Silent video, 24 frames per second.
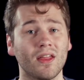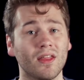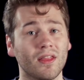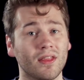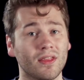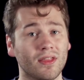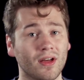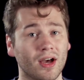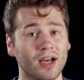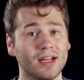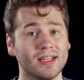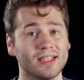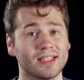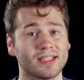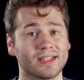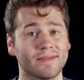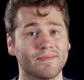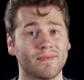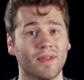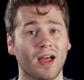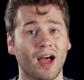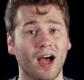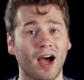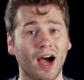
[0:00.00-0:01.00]
Thus,
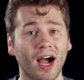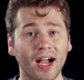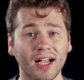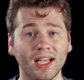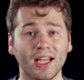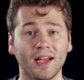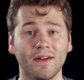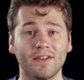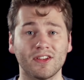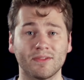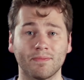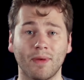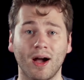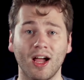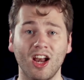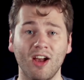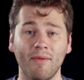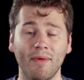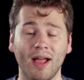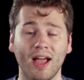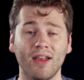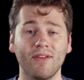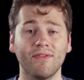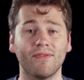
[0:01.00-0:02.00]
I give
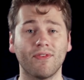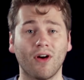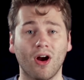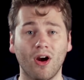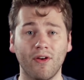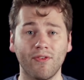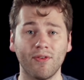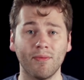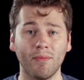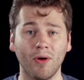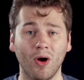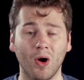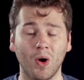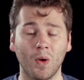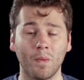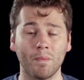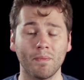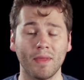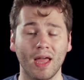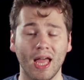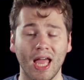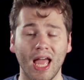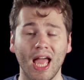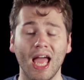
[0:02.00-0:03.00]
Spider-Man Far From
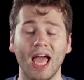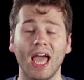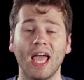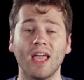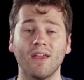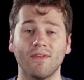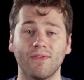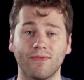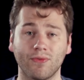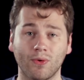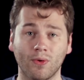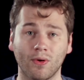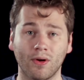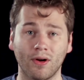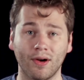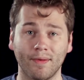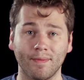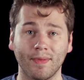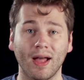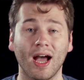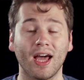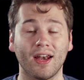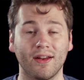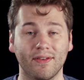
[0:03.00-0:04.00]
Home a
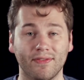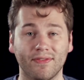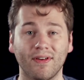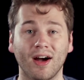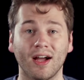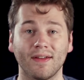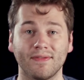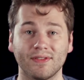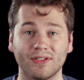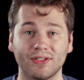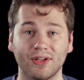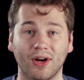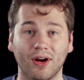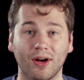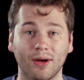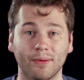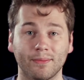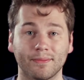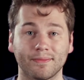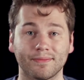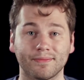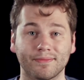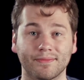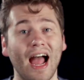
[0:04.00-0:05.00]
4 out of 5 star.
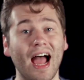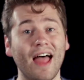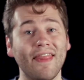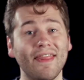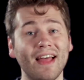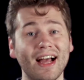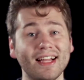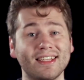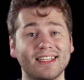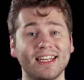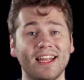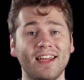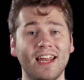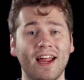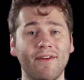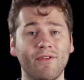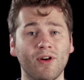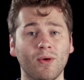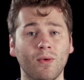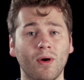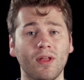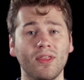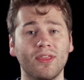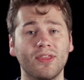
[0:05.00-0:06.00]
And that's it,
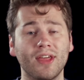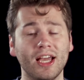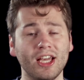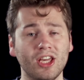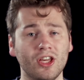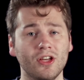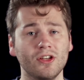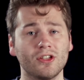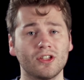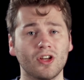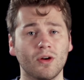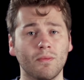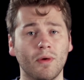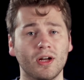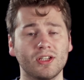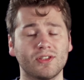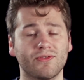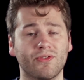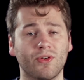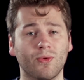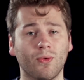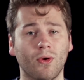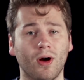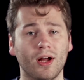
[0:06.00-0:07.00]
everyone. Thank you so
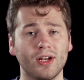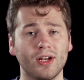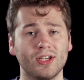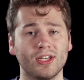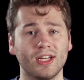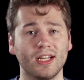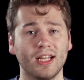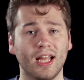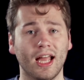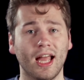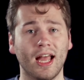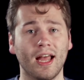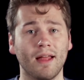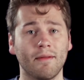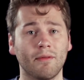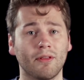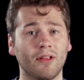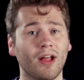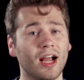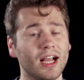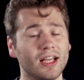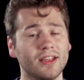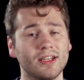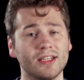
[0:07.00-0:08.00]
much for watching and
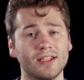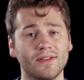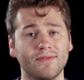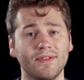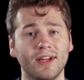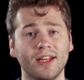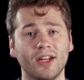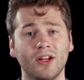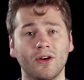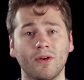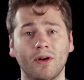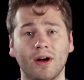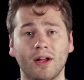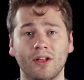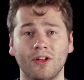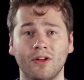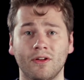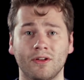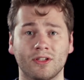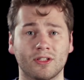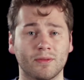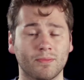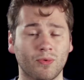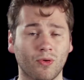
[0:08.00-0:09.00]
like this video.
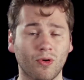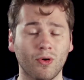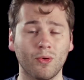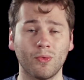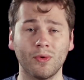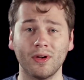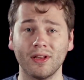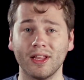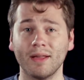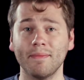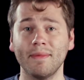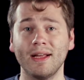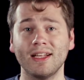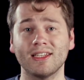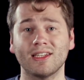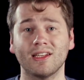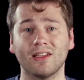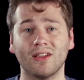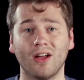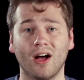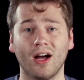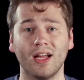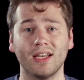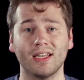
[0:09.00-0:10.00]
Your support really means a
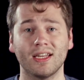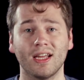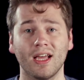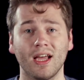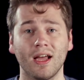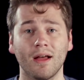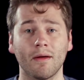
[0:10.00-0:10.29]
lot.